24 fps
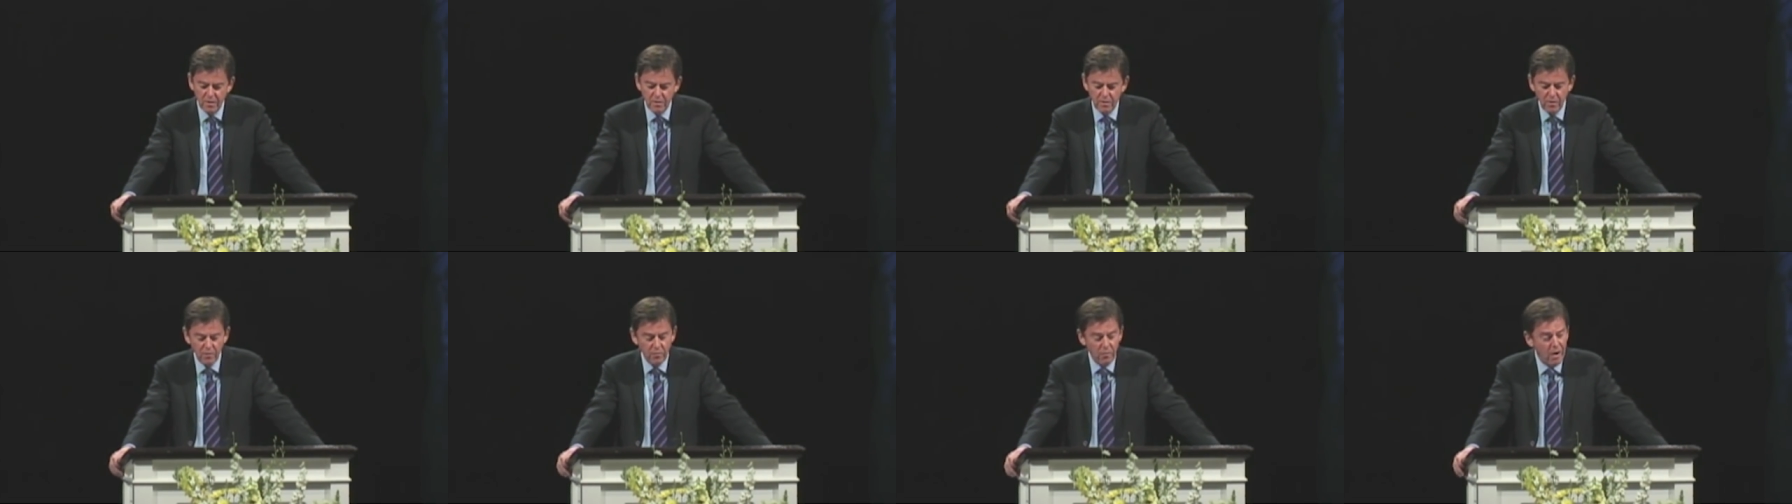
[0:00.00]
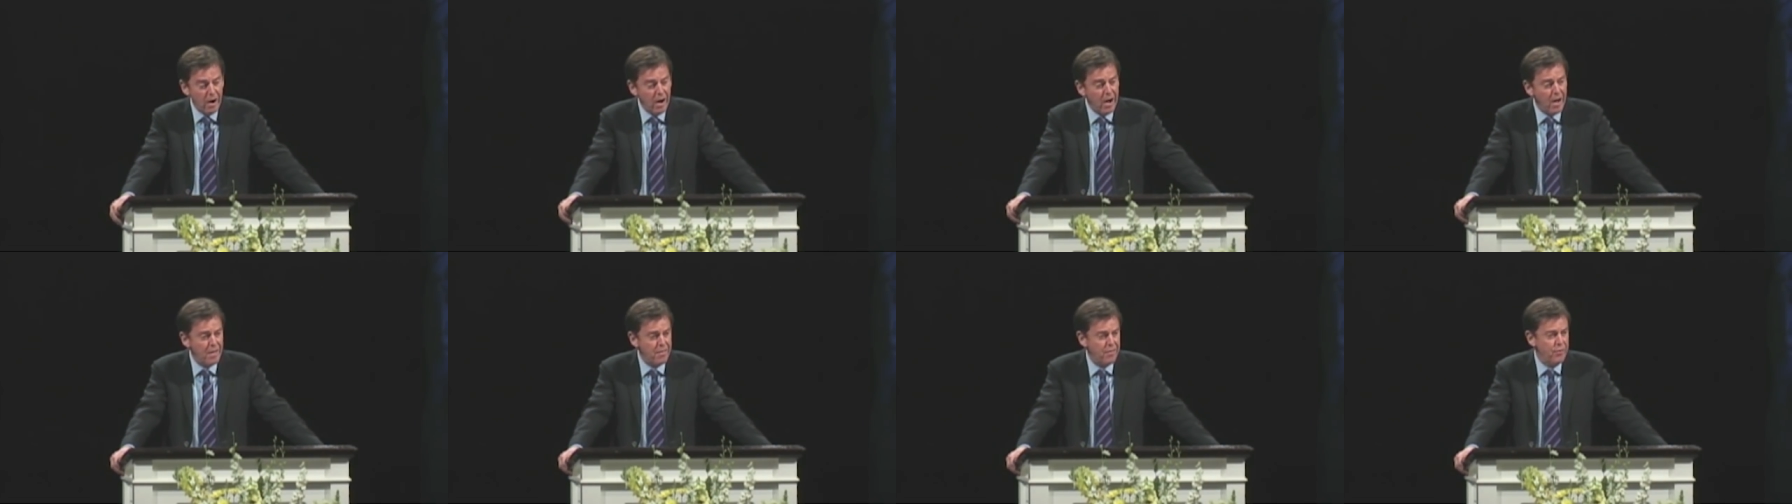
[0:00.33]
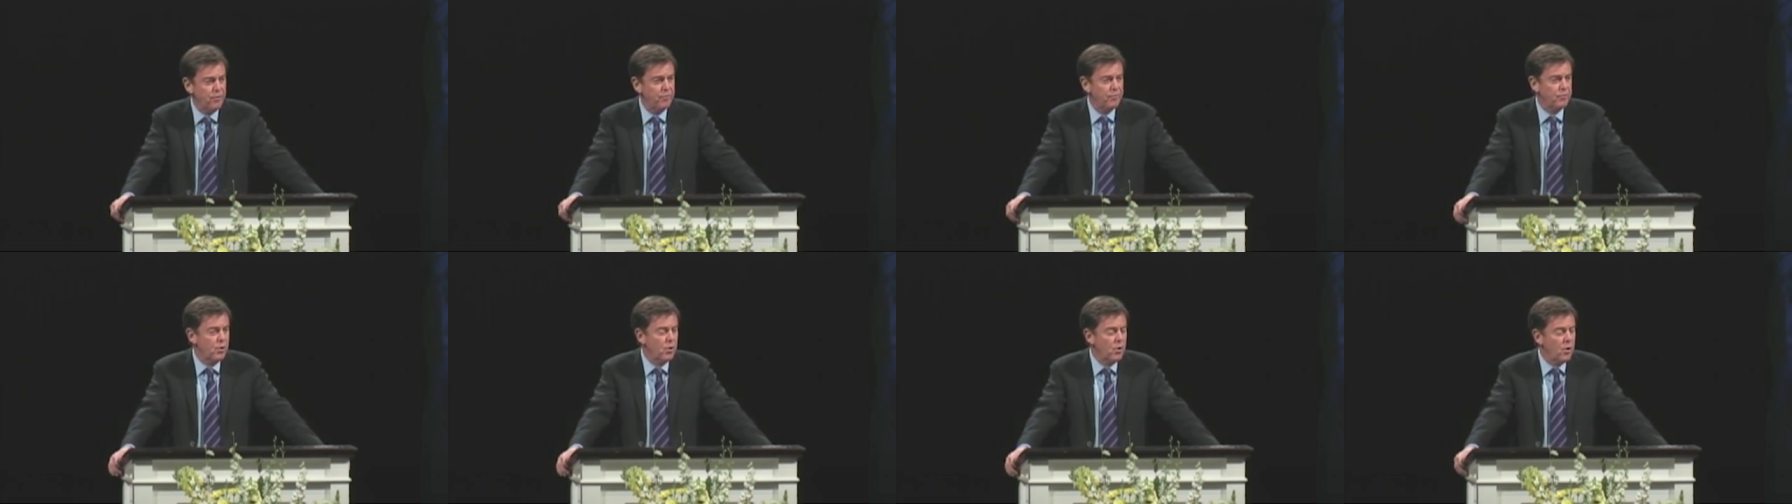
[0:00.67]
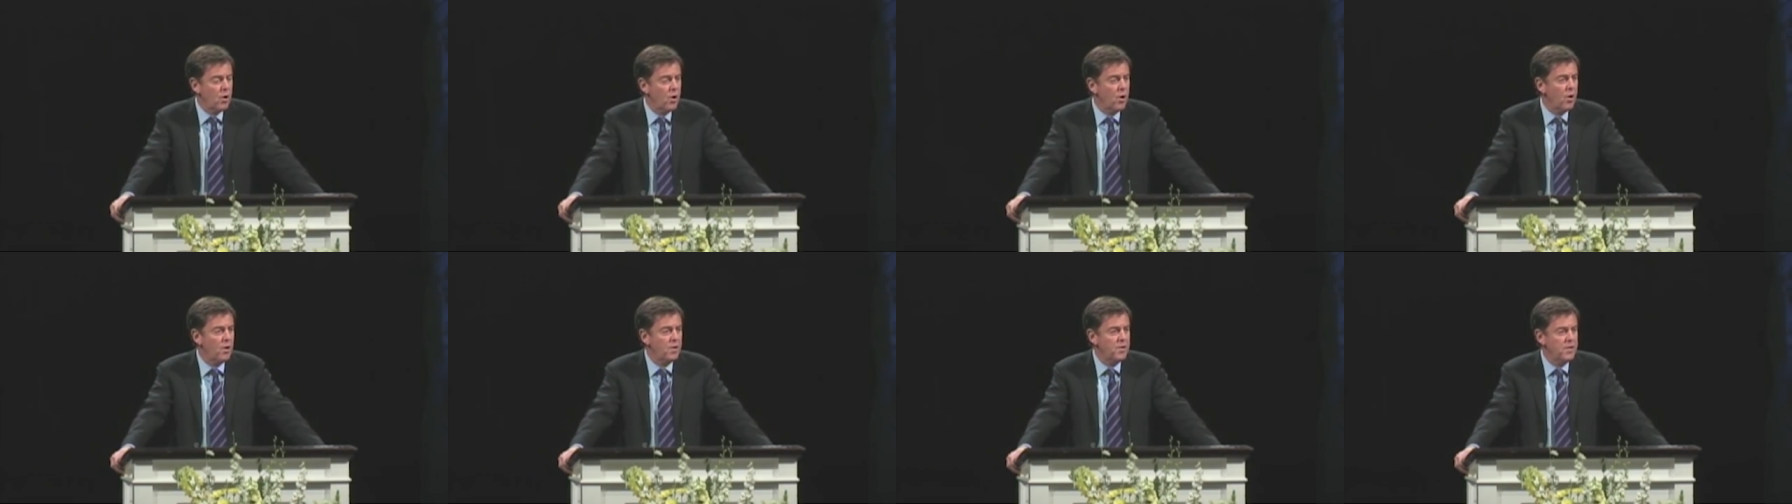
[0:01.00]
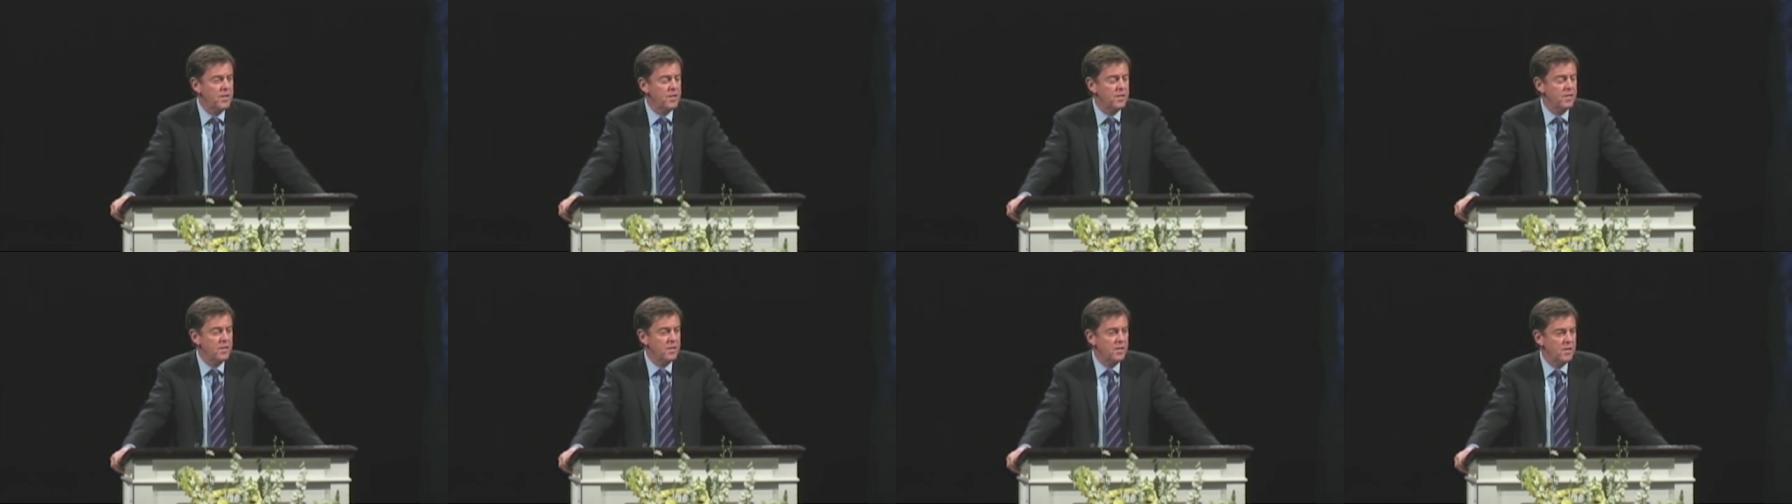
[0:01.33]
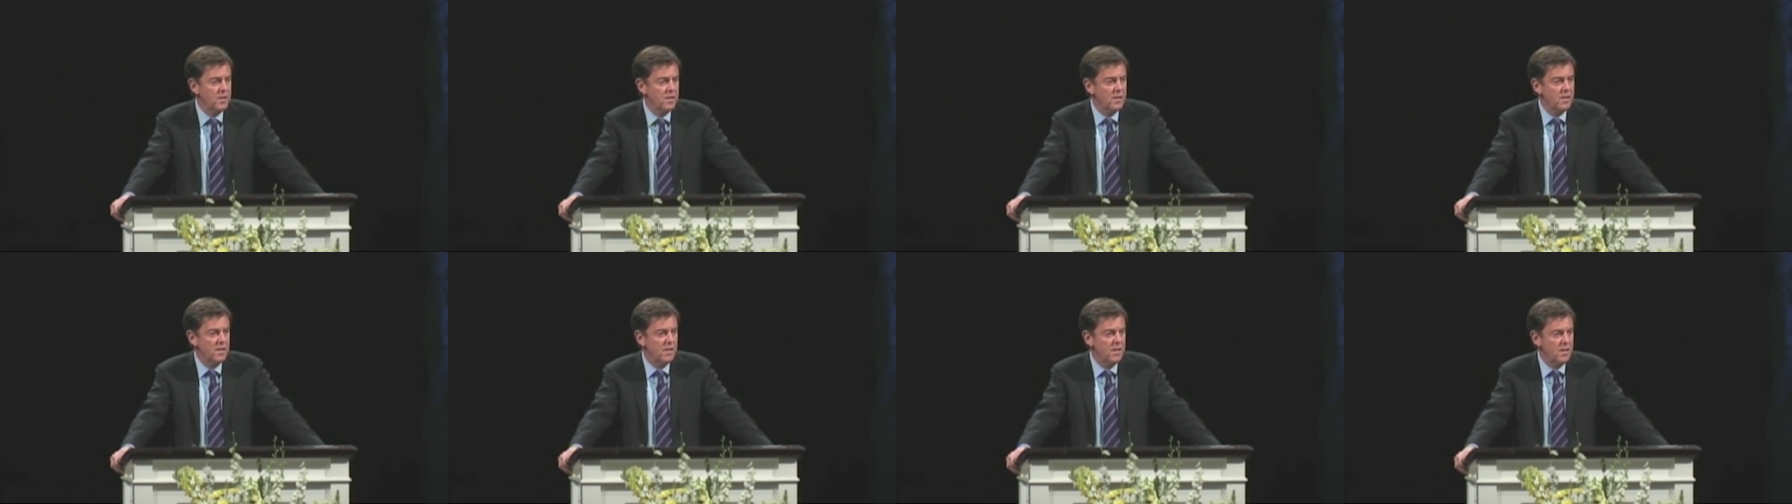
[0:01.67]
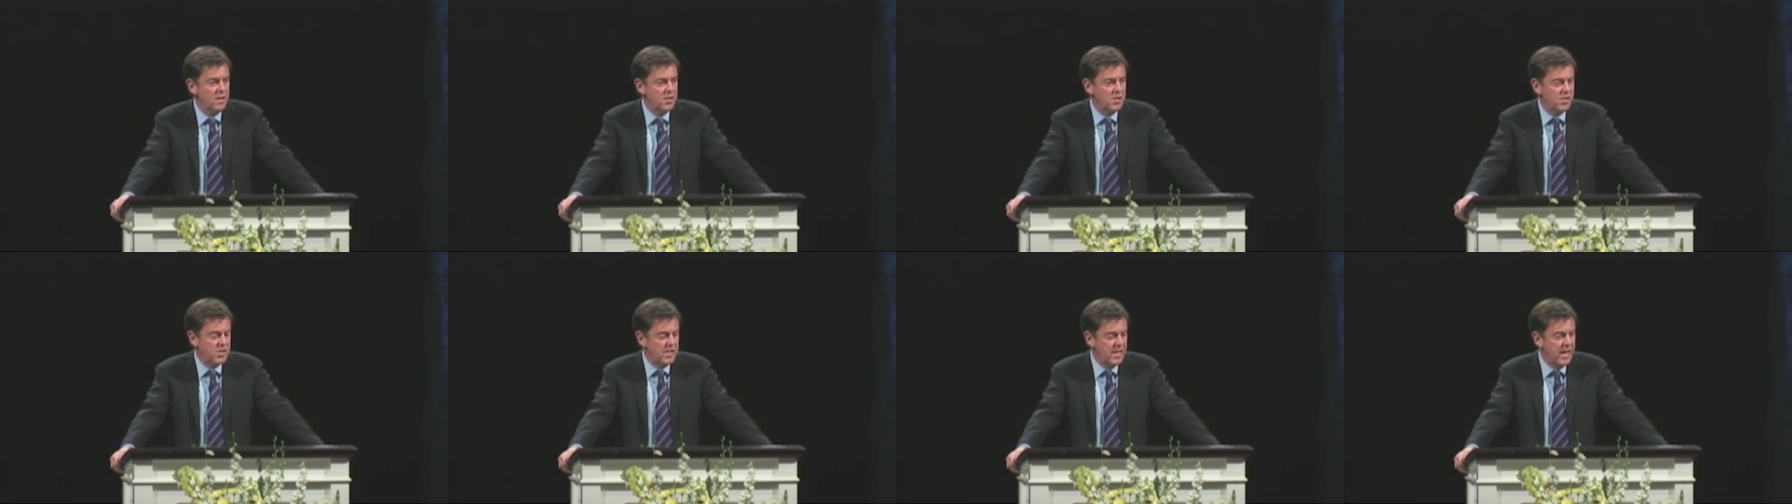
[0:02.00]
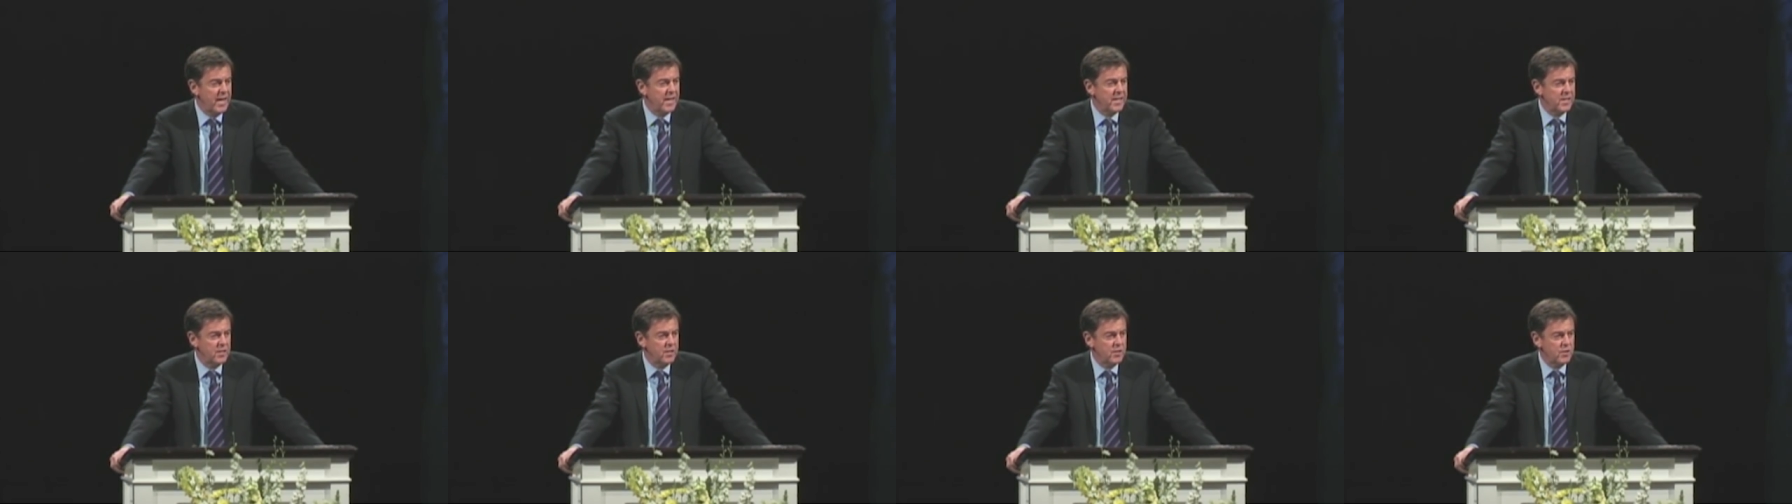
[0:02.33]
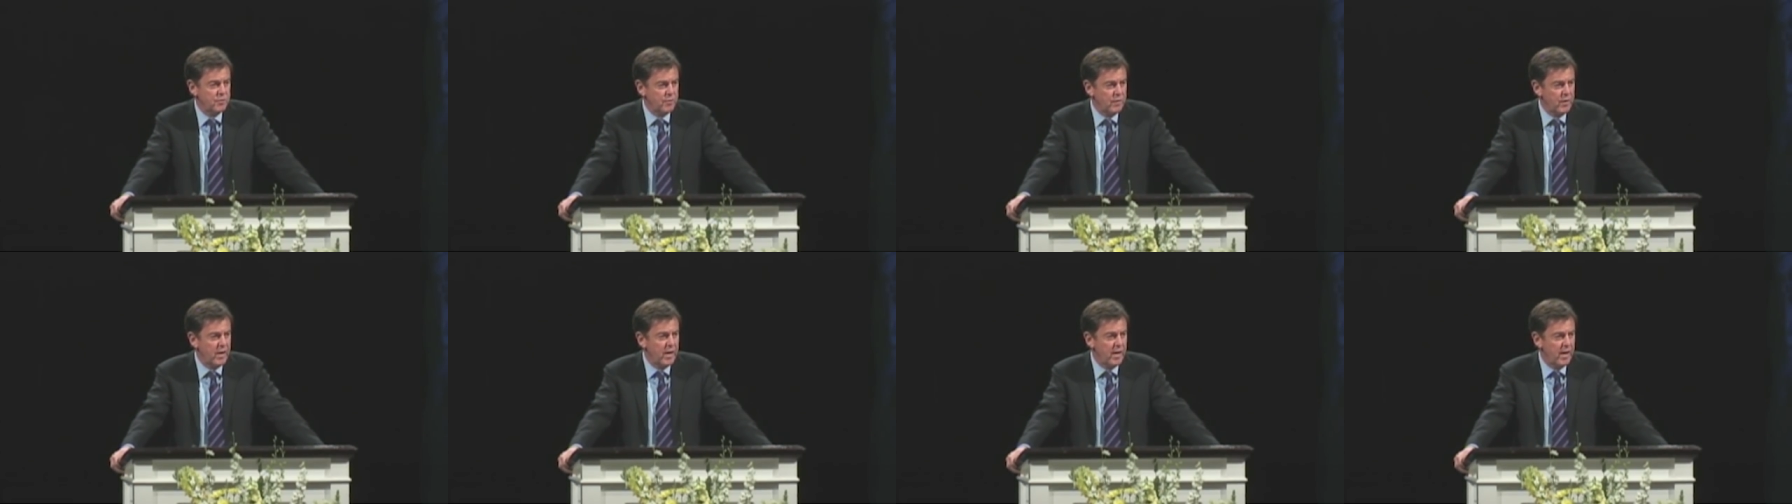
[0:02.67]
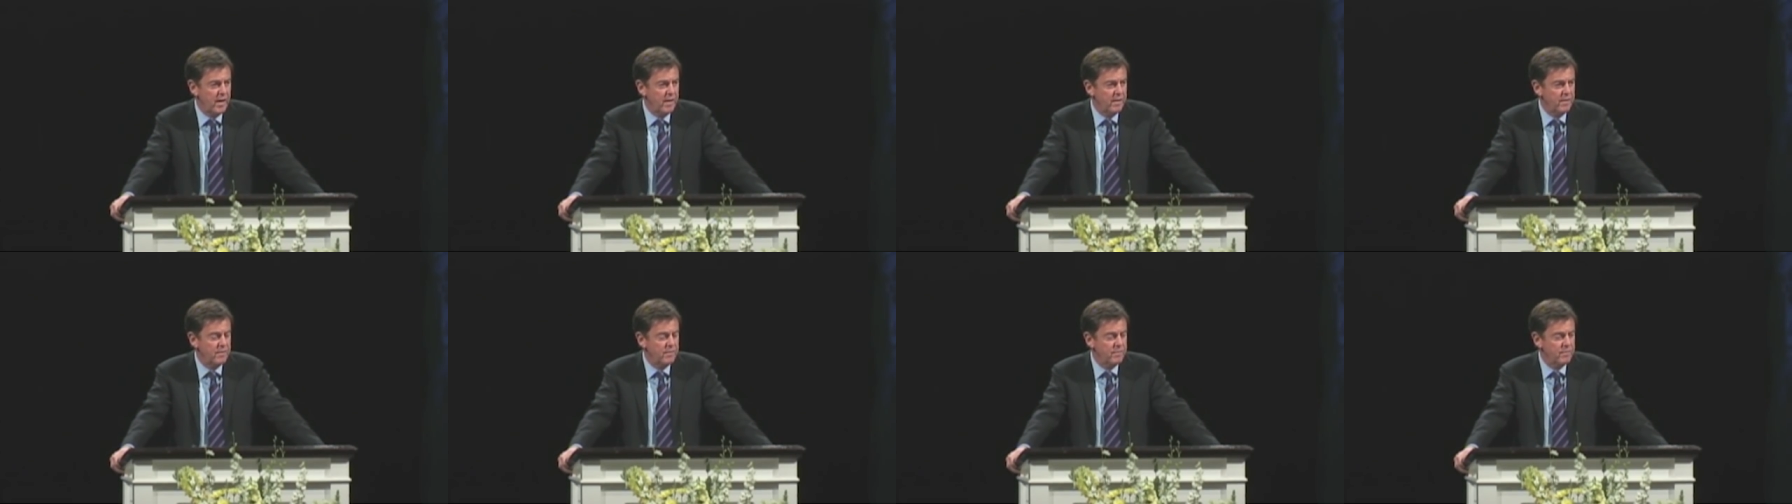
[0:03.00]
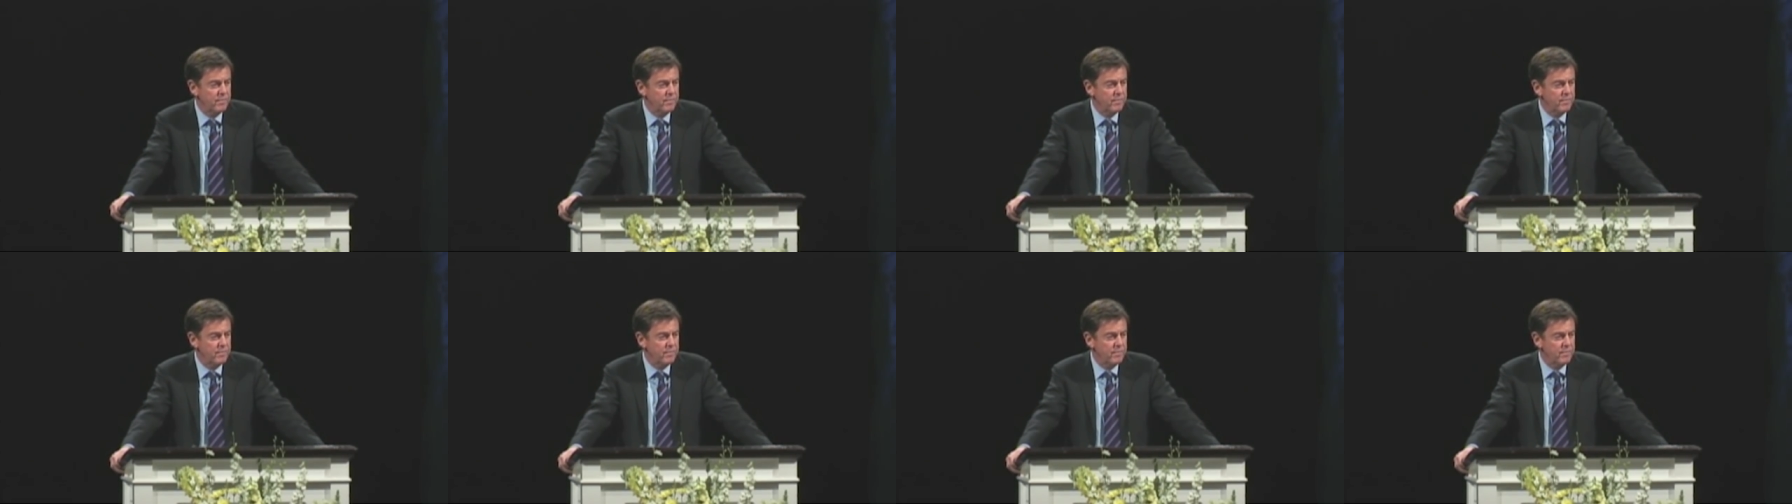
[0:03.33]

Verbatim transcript: The wrath of God is satisfied.